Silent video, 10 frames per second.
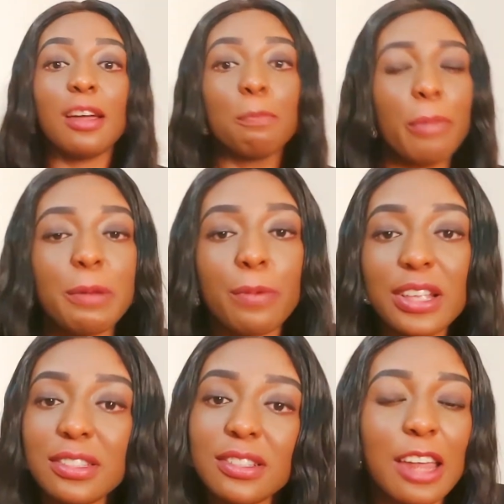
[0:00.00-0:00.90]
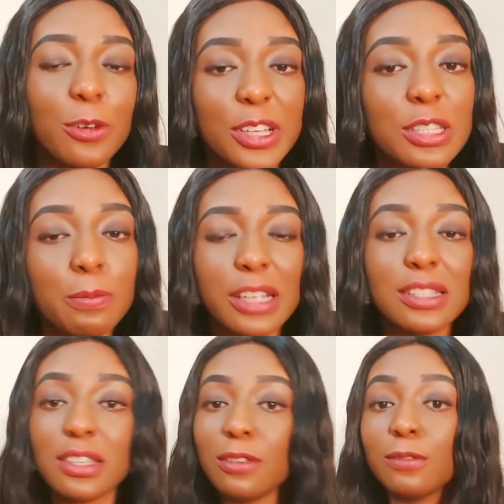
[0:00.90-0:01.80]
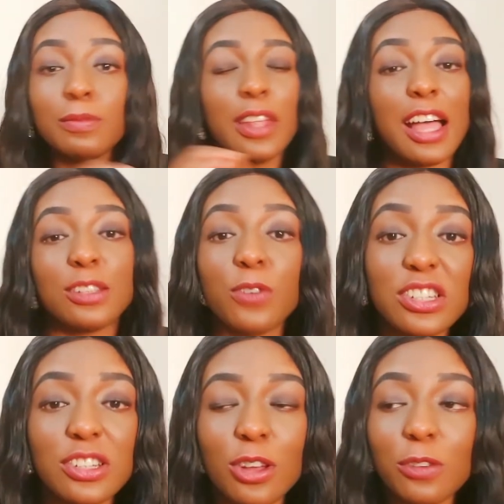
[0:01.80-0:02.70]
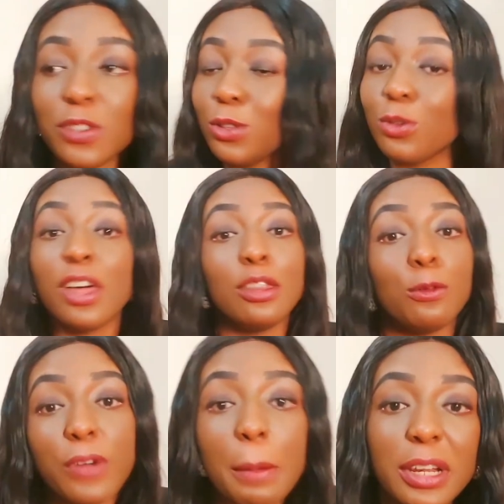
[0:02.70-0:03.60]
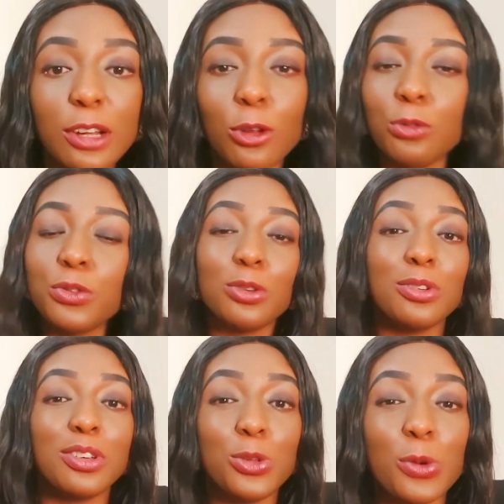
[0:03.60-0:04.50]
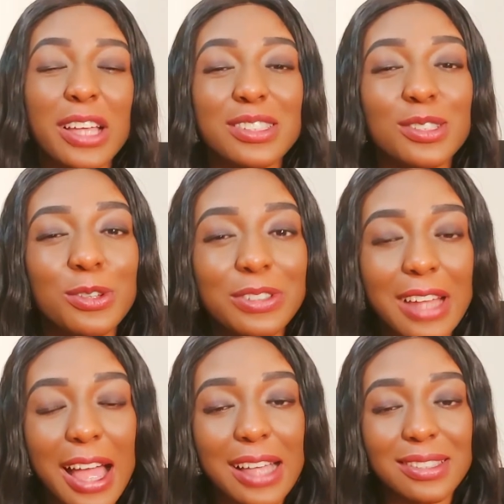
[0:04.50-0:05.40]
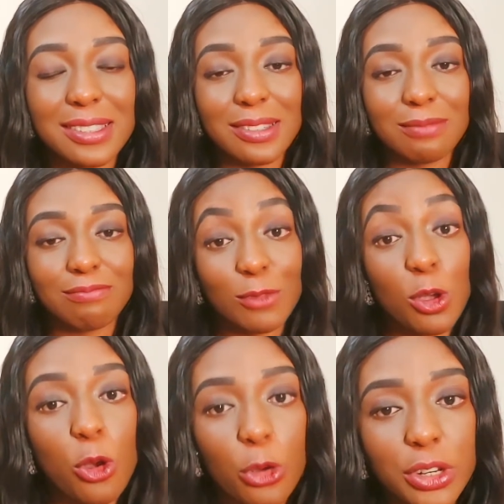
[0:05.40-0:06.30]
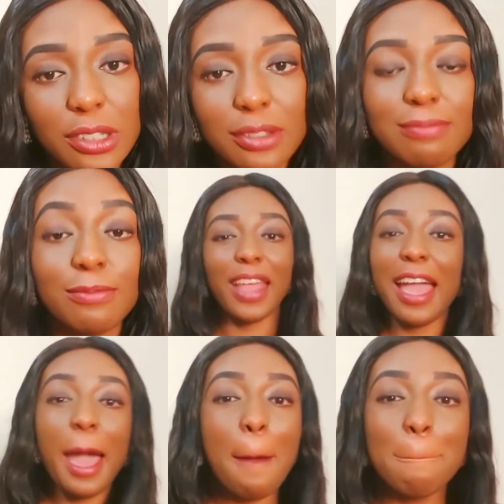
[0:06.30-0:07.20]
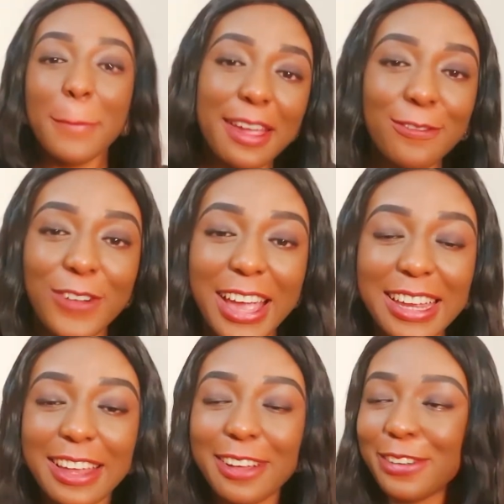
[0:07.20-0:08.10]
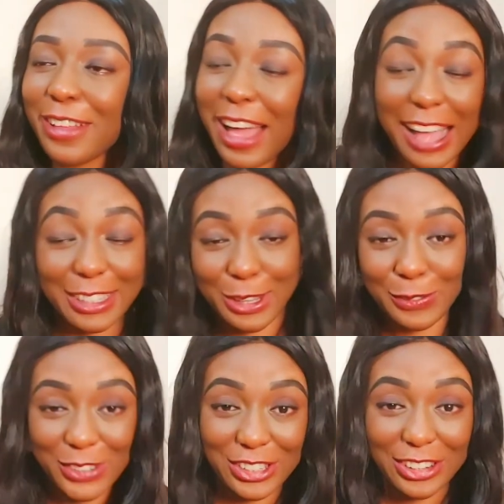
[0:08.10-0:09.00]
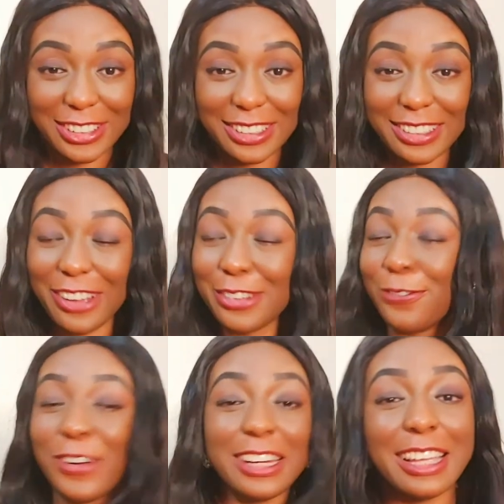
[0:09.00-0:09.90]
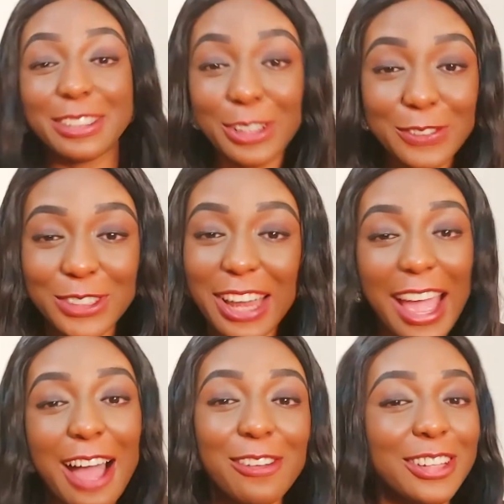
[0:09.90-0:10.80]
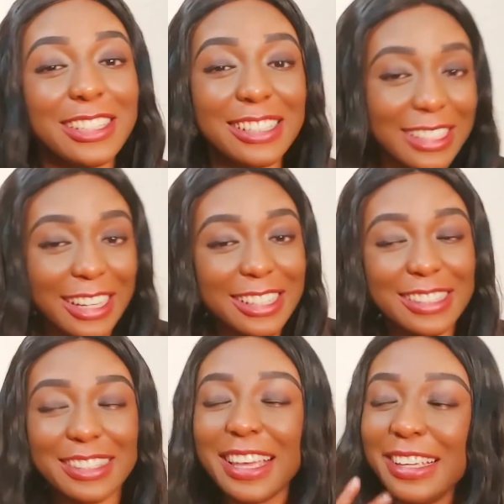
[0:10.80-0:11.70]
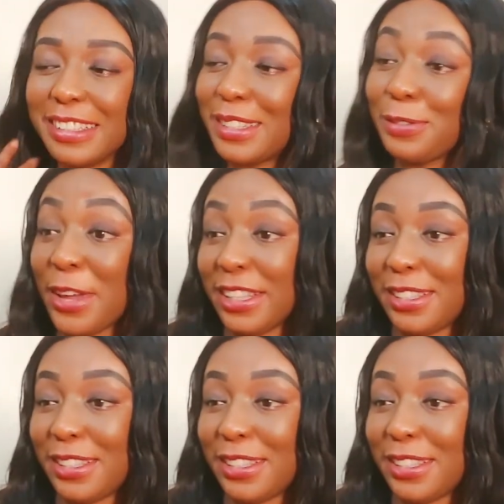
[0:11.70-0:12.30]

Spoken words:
Bride prices are not expensive. As far as she loves you, the family love you, you are as good as gone. My final assumption, or the final assumption I have on this list is, wait.